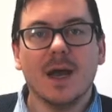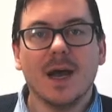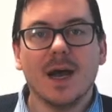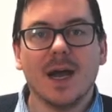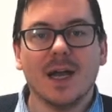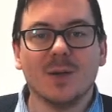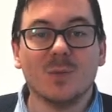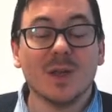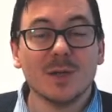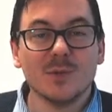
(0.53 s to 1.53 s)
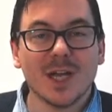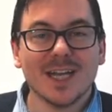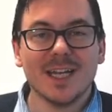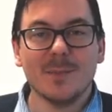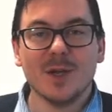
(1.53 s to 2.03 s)
Hi and welcome to
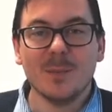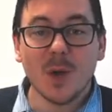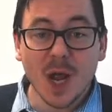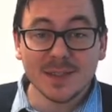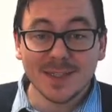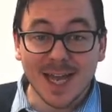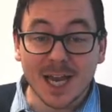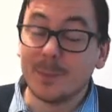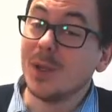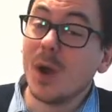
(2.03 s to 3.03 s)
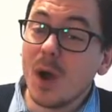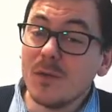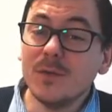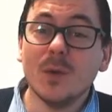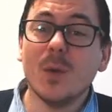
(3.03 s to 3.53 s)
Academic Compliance Academy of
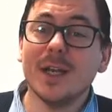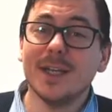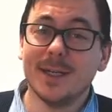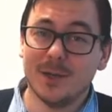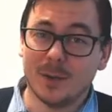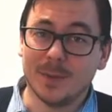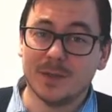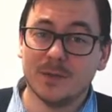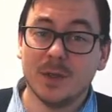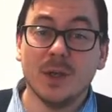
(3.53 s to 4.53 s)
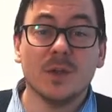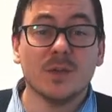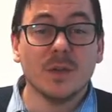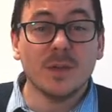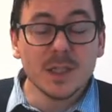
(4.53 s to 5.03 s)
Law and Economics.
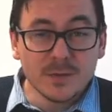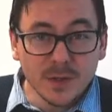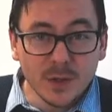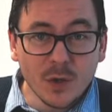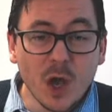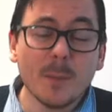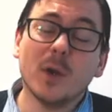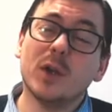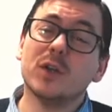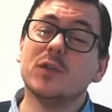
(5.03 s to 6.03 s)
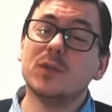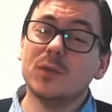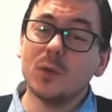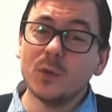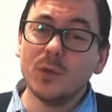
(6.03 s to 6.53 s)
So in this video I'm going to
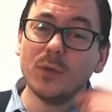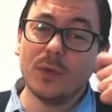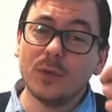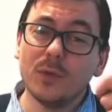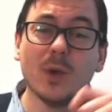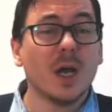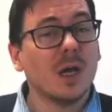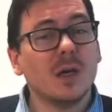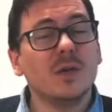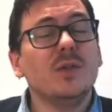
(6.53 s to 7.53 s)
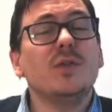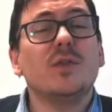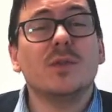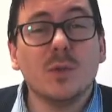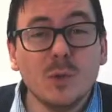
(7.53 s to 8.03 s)
talk you through how you
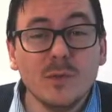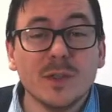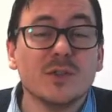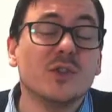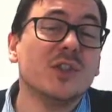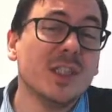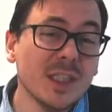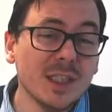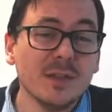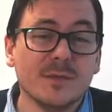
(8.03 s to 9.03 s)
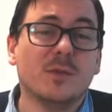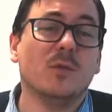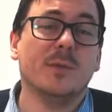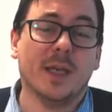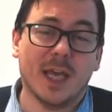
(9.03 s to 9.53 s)
solve a strategic
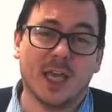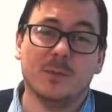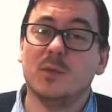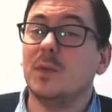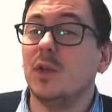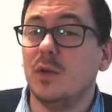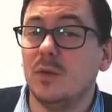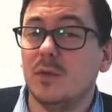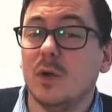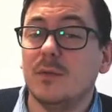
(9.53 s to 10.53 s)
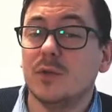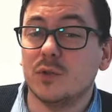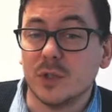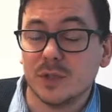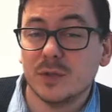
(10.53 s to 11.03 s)
form games with the use of
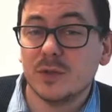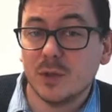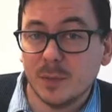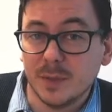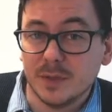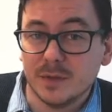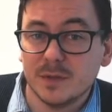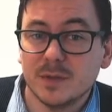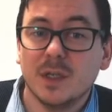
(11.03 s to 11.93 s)
strict dominance.